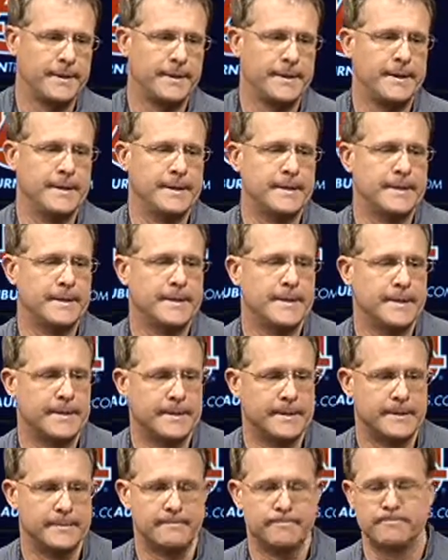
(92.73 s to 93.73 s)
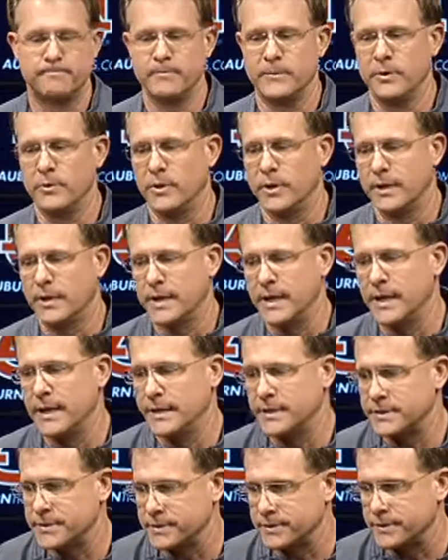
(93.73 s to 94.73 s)
and um, you know our
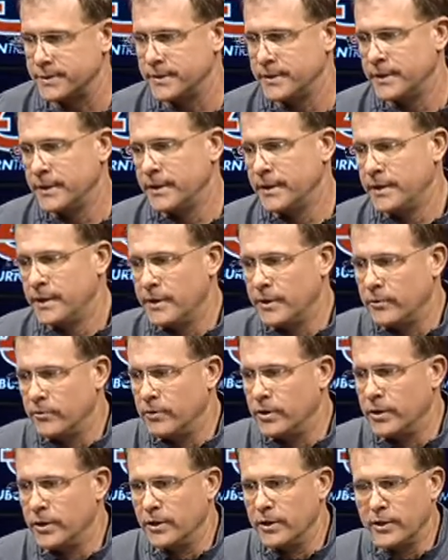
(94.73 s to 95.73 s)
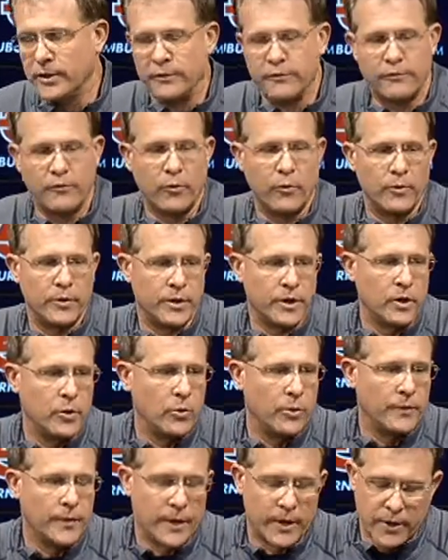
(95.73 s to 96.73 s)
guys are really looking forward to
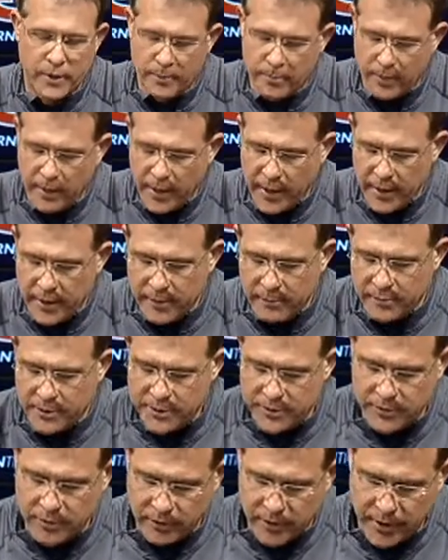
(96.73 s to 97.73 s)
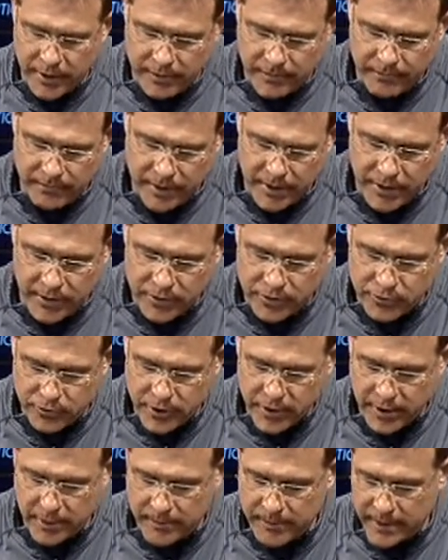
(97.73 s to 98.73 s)
going there and playing them. Just on a
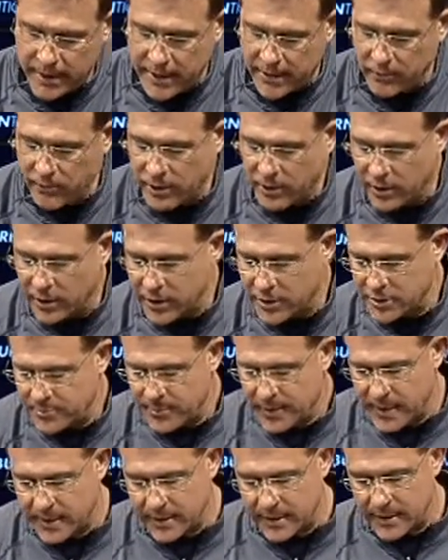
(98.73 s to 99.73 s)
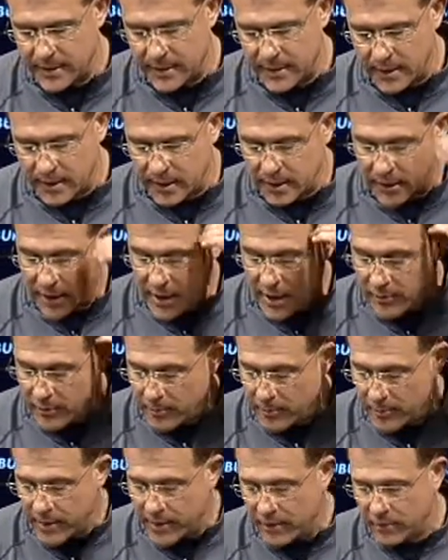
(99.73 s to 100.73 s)
injury update, we are expecting uh,
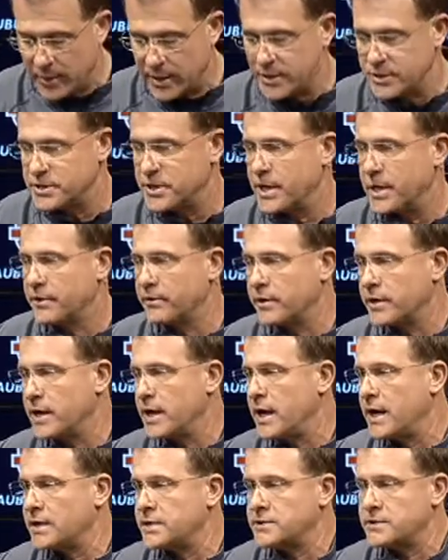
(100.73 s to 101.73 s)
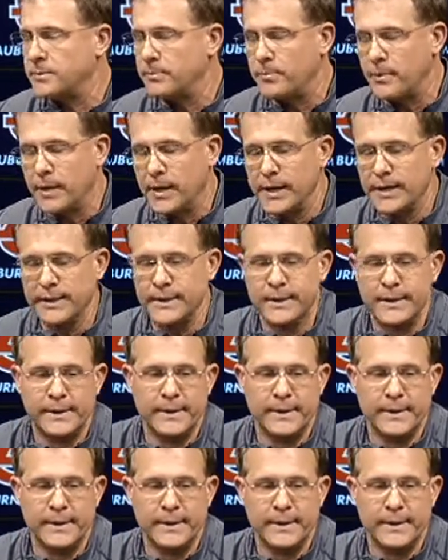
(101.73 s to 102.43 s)
Kamryn Pettway and Chandler Cox to play.